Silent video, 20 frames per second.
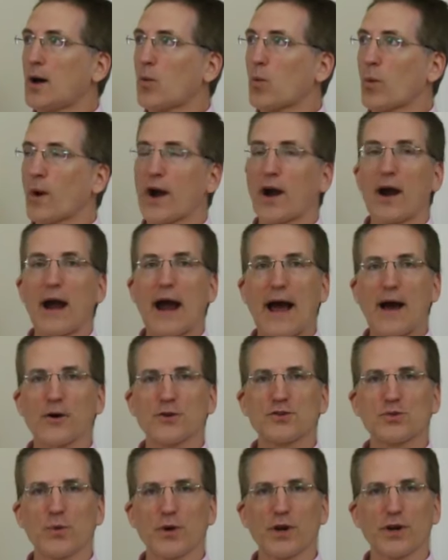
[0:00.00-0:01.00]

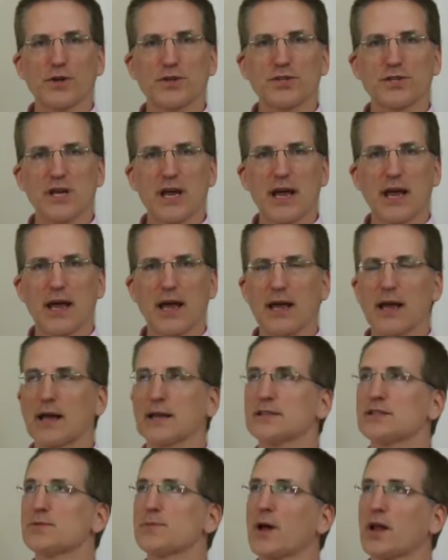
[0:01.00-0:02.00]
warehouse where you're seeing
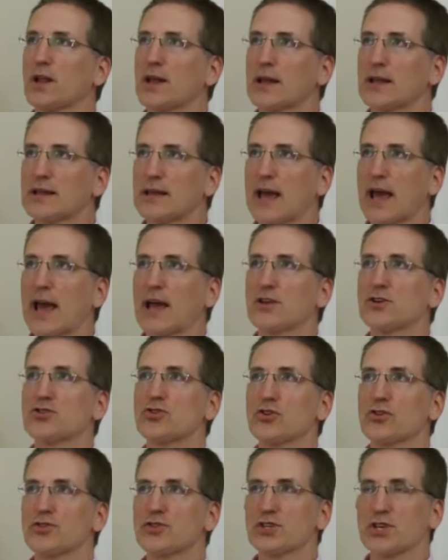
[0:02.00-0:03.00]
and smelling the
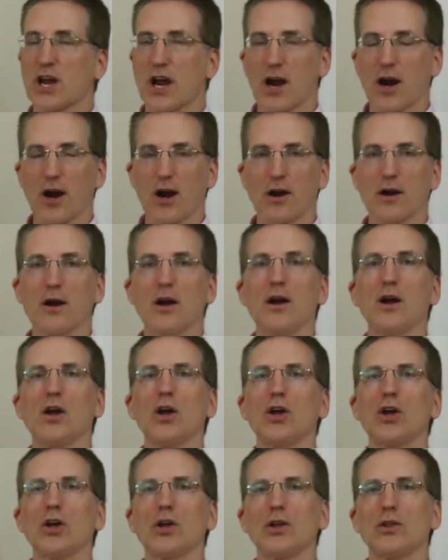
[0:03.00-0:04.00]
angel's share,
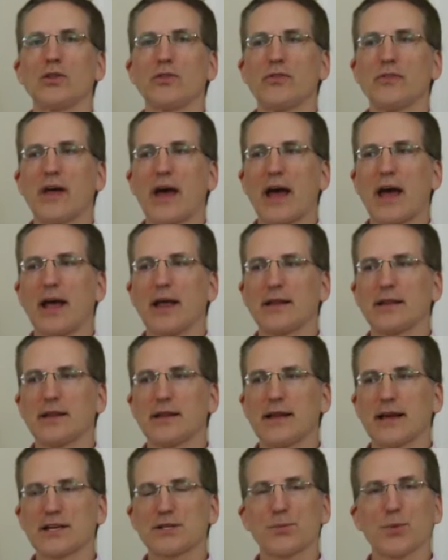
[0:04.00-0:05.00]
then the
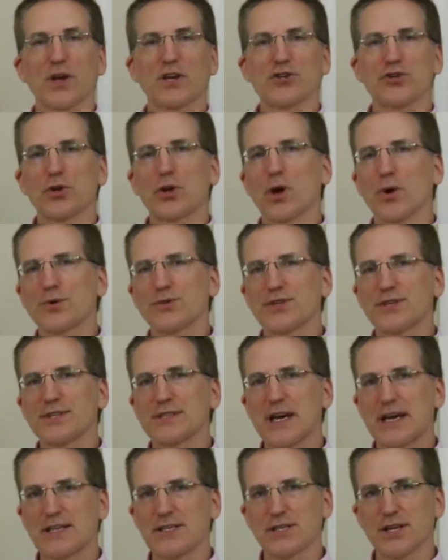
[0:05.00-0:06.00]
next place you go is the
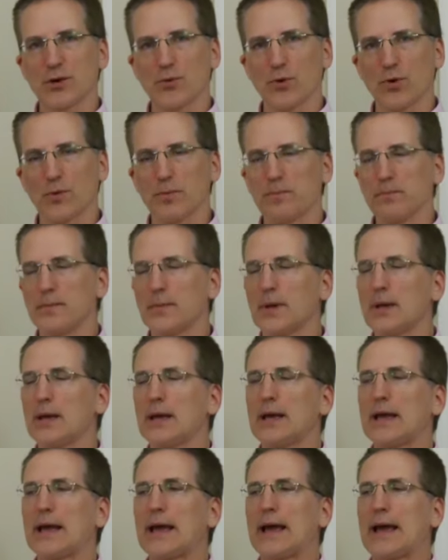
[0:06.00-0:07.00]
tasting room.
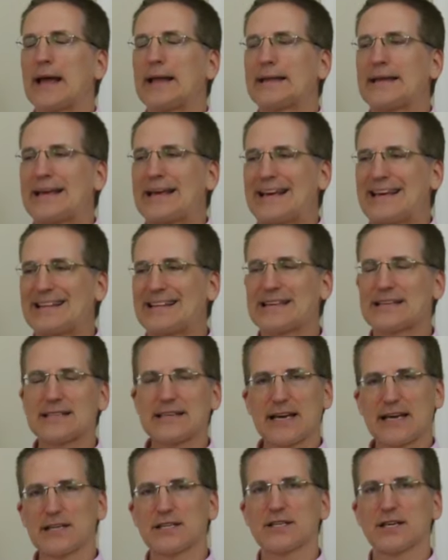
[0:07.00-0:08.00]
And in the
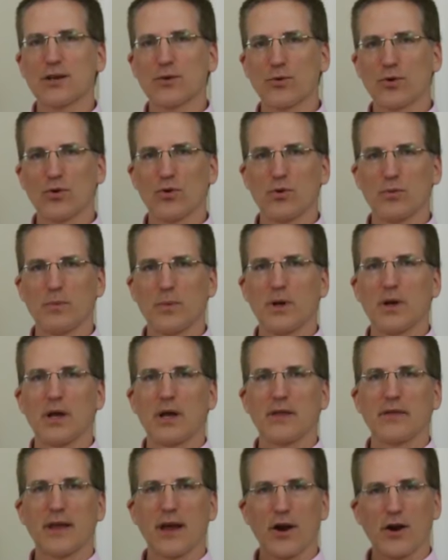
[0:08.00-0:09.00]
tasting room,
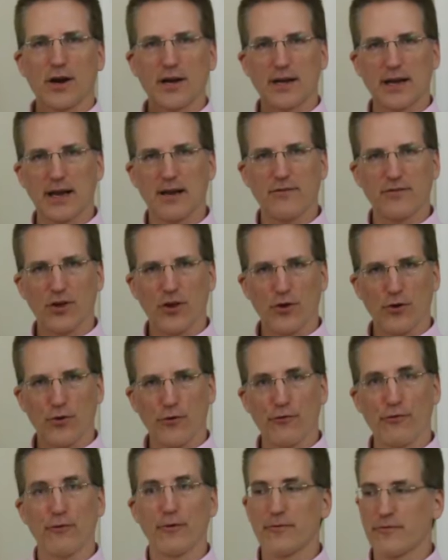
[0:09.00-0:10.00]
they're going to give
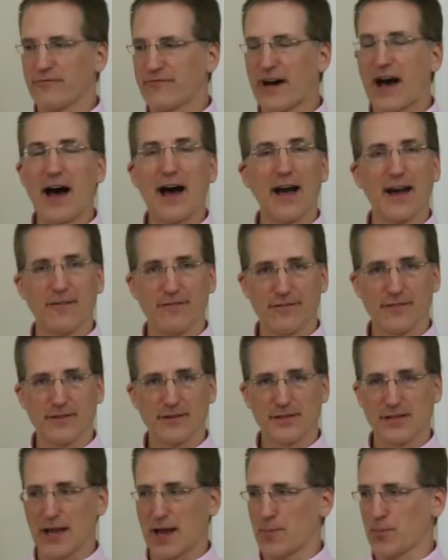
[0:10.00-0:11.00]
you 5
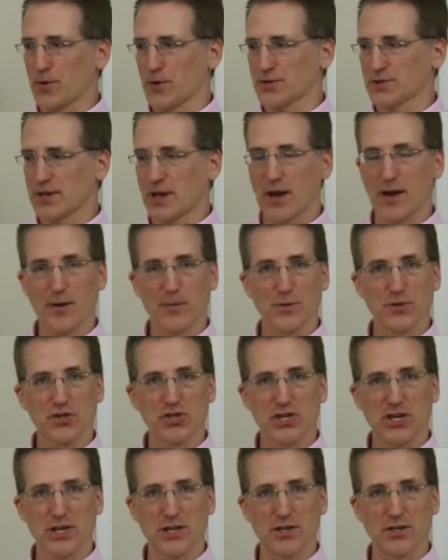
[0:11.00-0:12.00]
samples. I almost
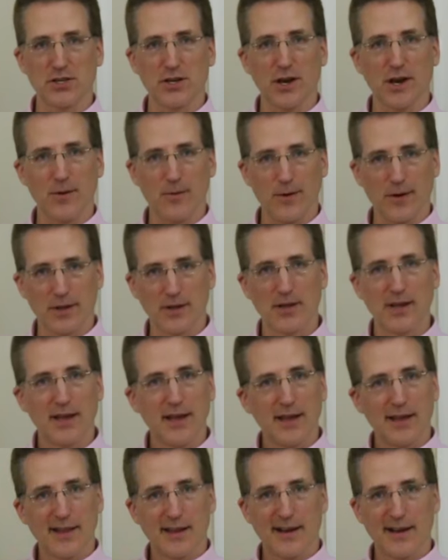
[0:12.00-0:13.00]
cheated you on one.
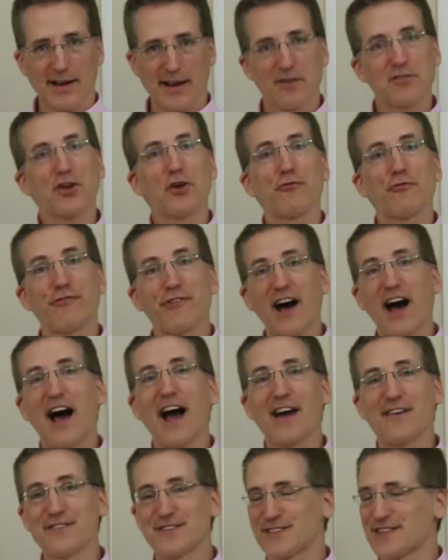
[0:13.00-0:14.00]
They're going to give you
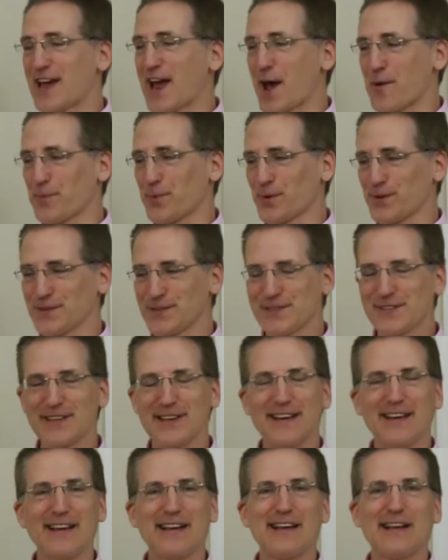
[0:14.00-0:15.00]
5 samples.
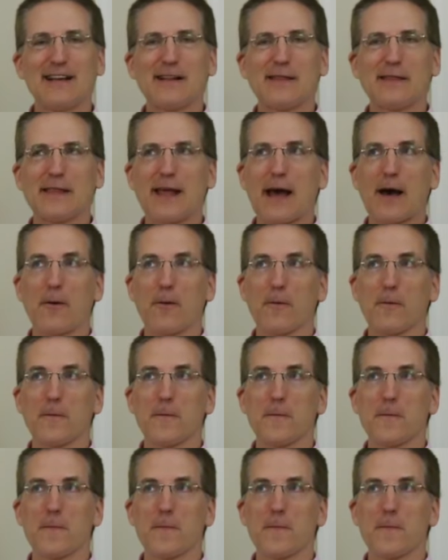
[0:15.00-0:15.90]
Now,